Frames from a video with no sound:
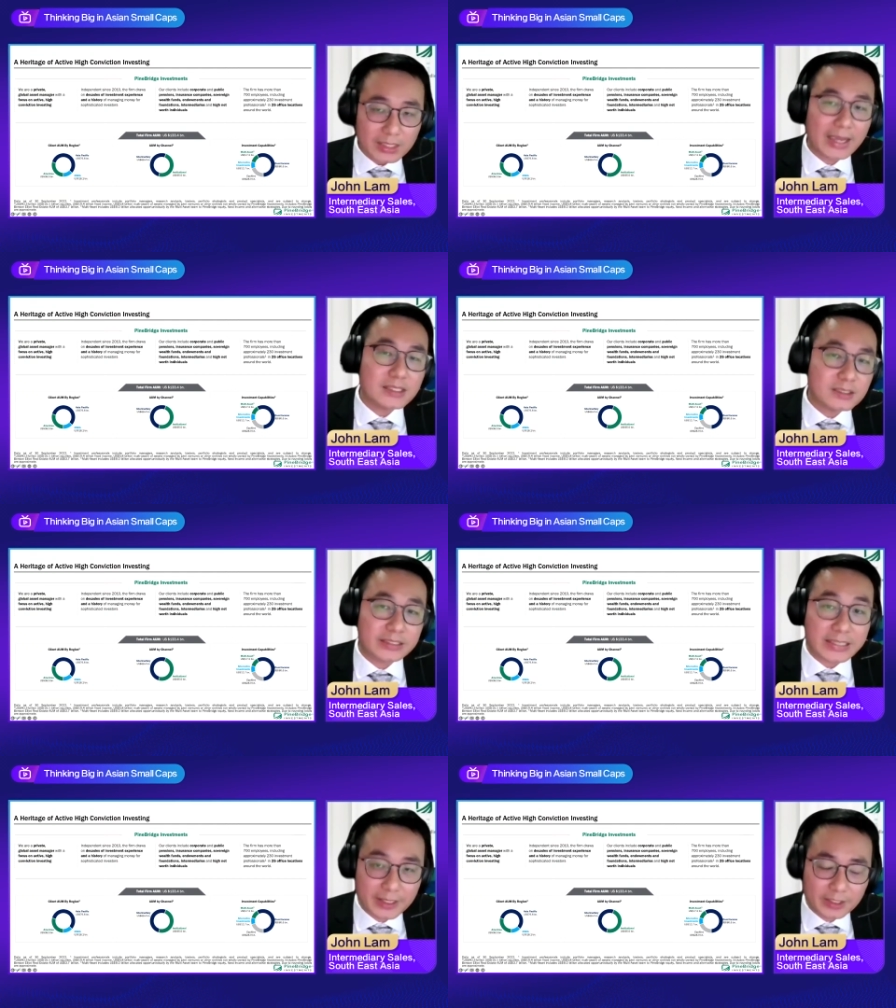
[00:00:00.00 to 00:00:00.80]
as a
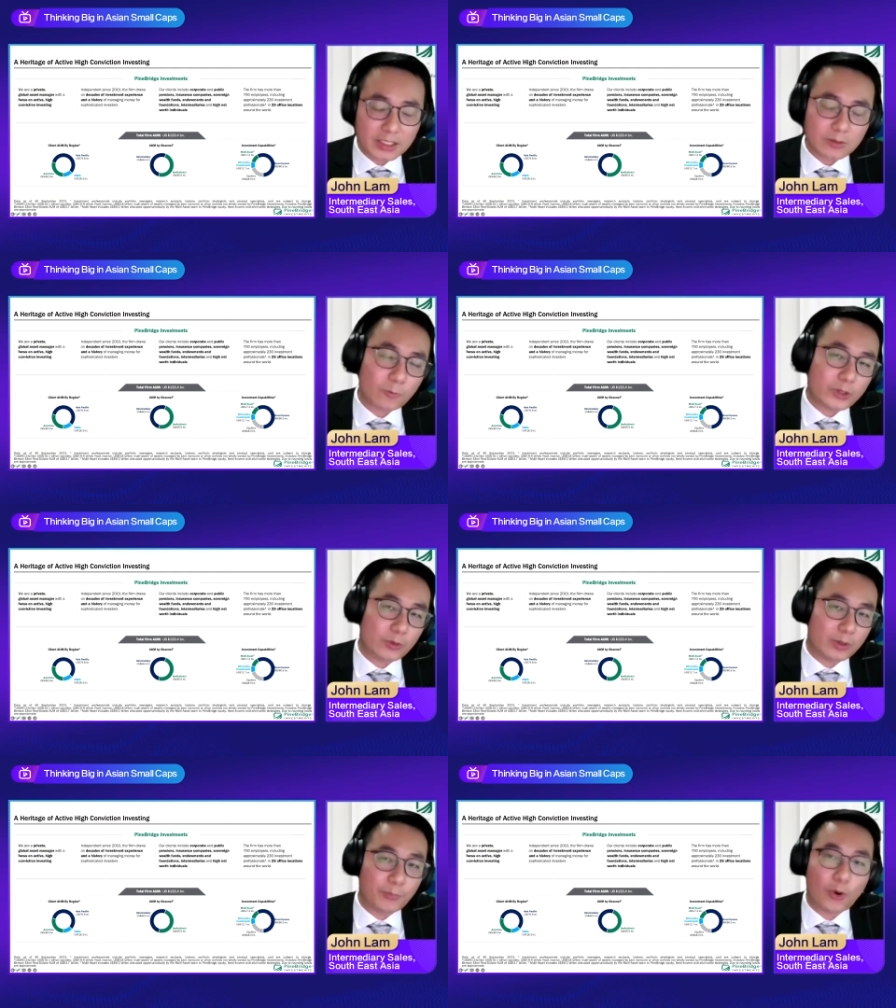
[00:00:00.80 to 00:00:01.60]
DNA, we
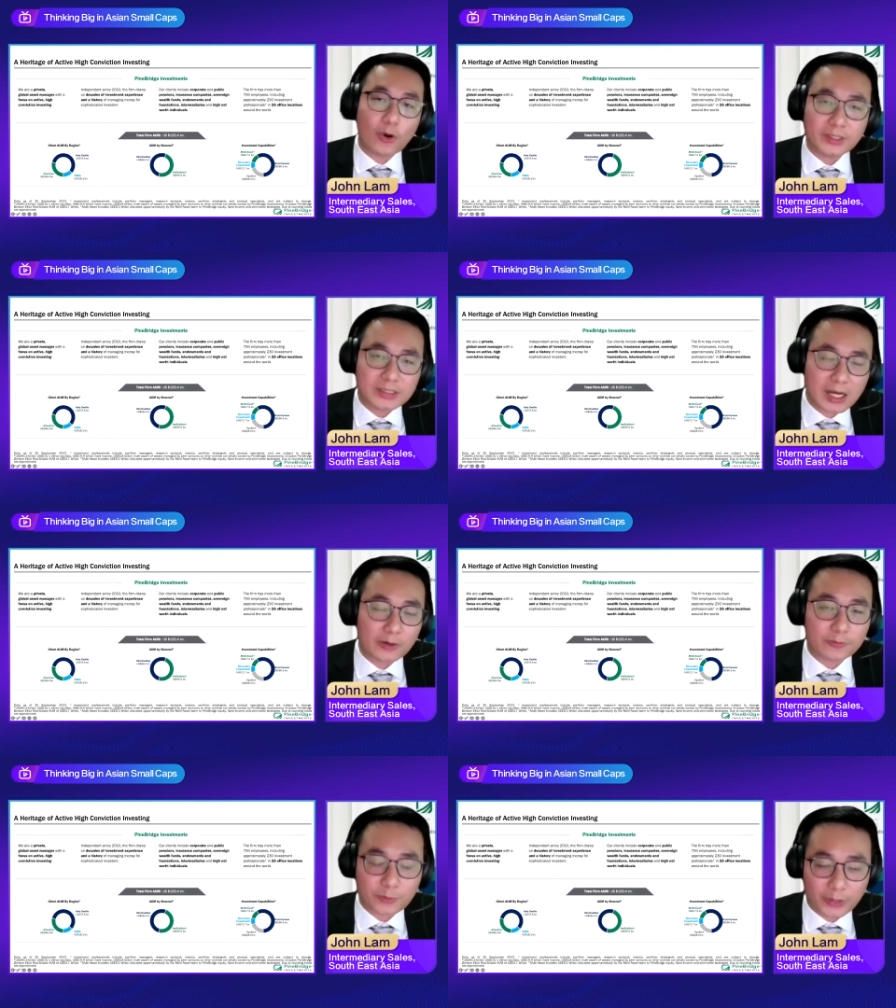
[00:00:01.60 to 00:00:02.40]
were born out
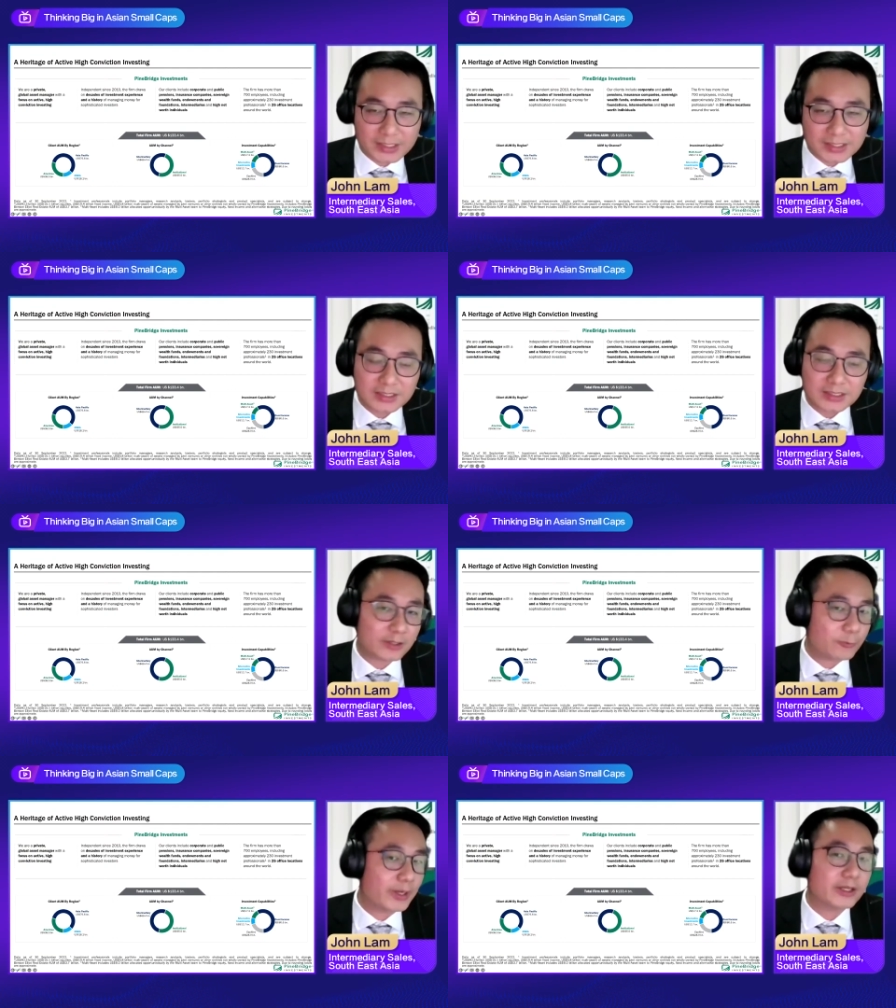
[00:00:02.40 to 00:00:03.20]
of crisis,
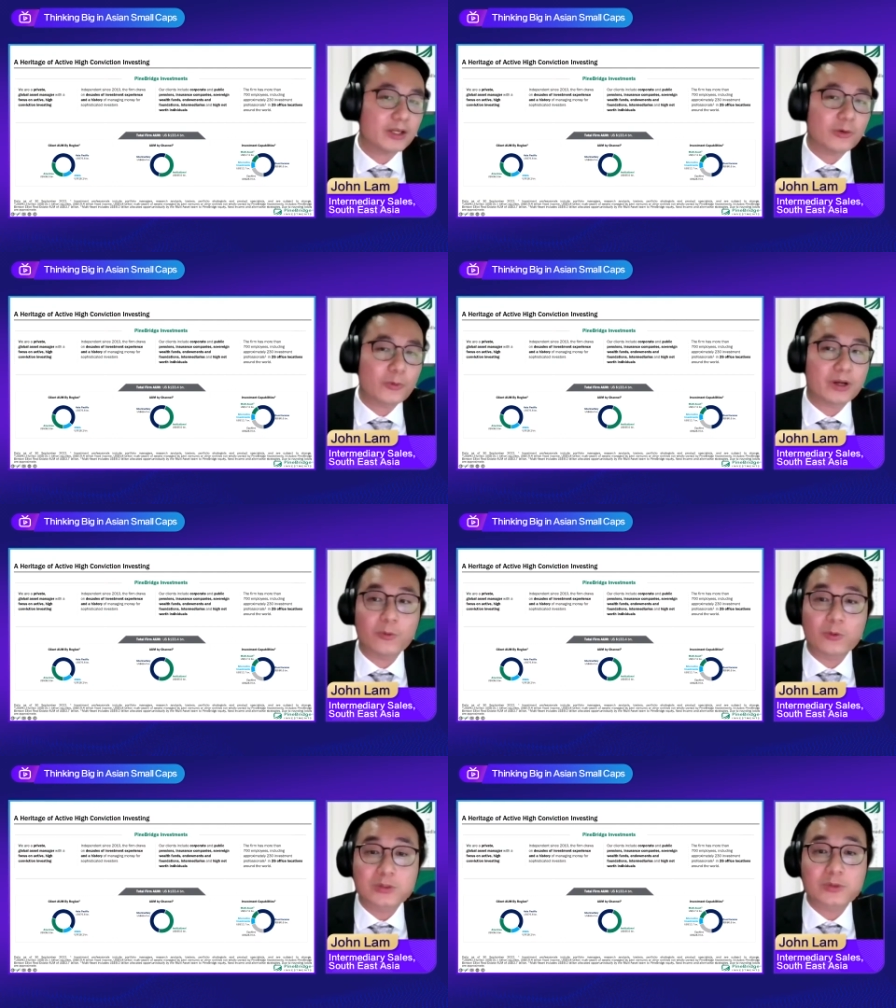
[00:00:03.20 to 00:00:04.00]
and right now we are
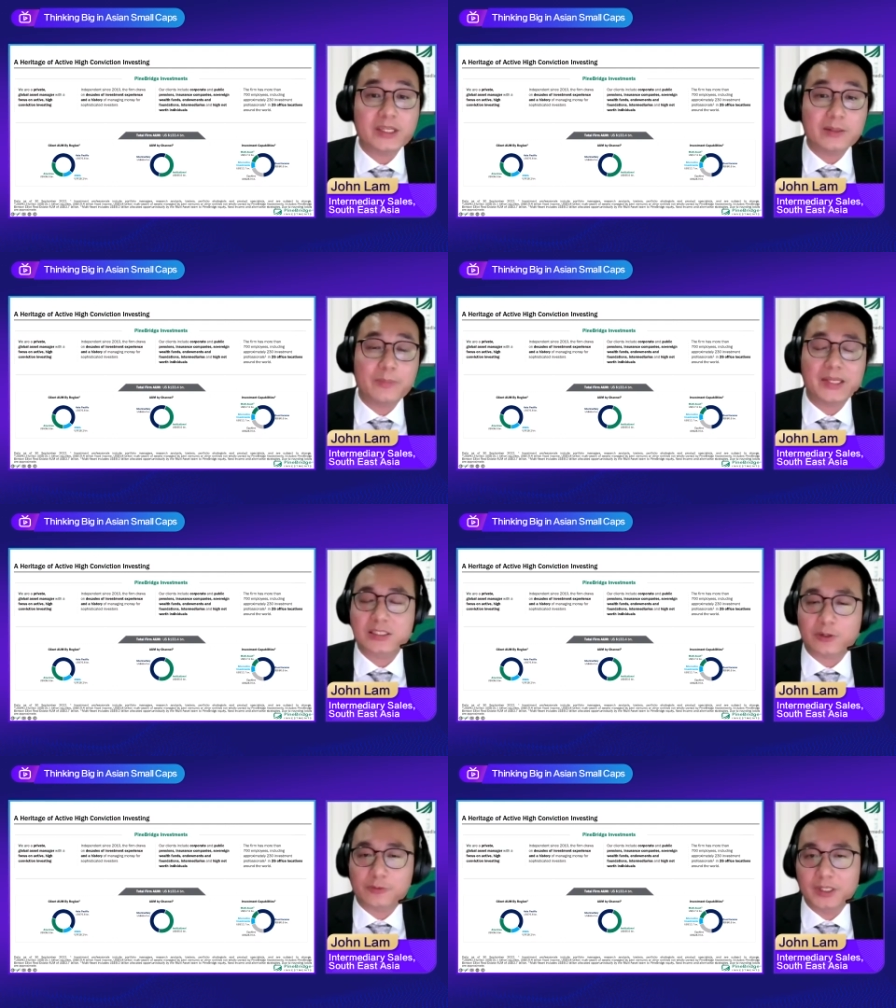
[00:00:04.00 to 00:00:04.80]
also in the midst
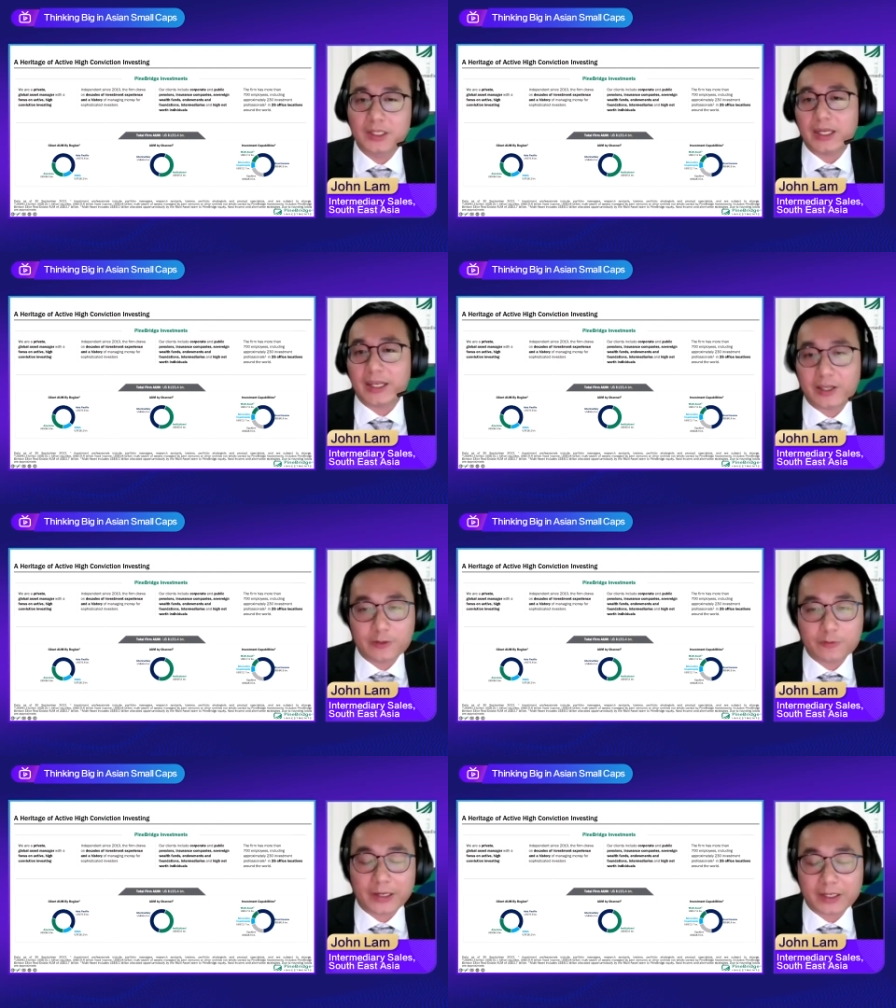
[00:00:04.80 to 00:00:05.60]
of another
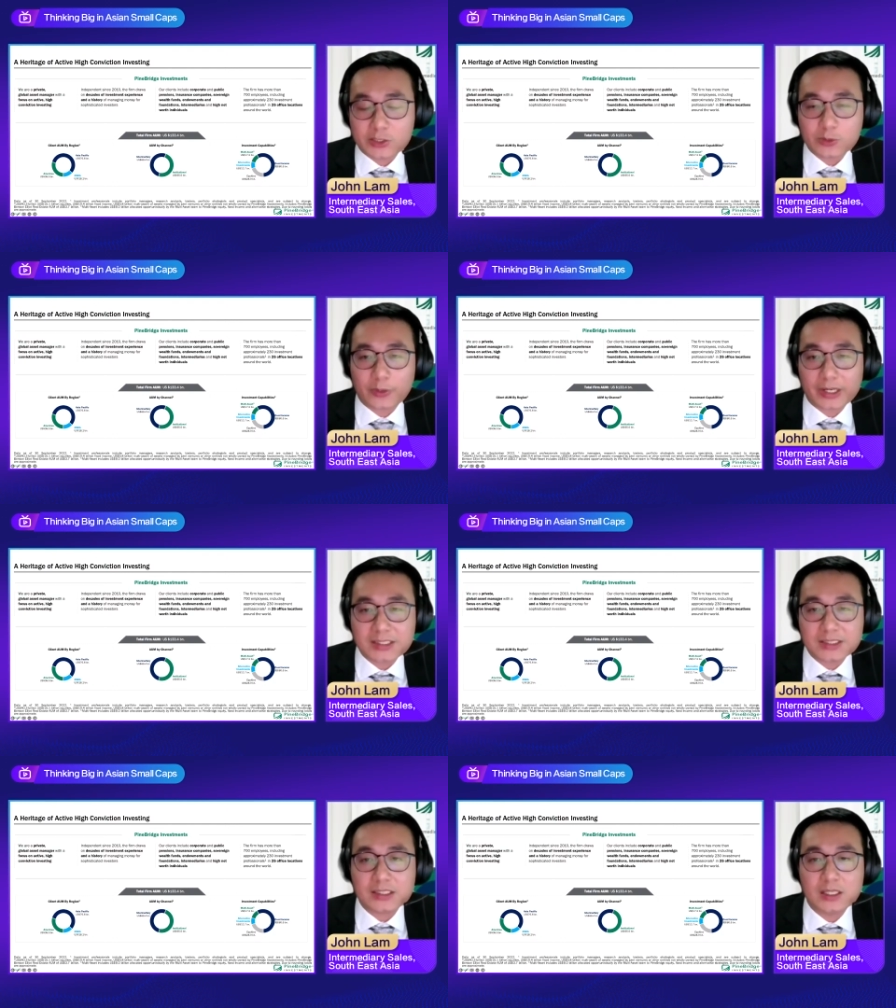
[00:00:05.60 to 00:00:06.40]
financial
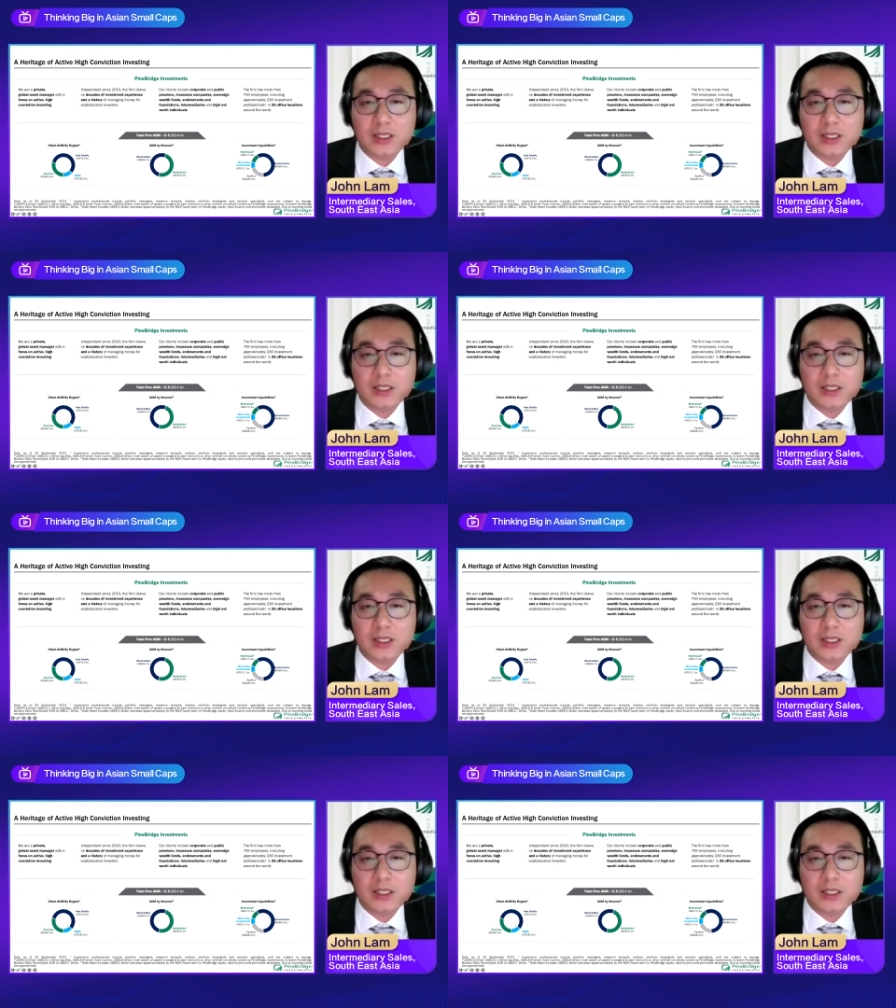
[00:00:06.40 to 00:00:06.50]
crisis.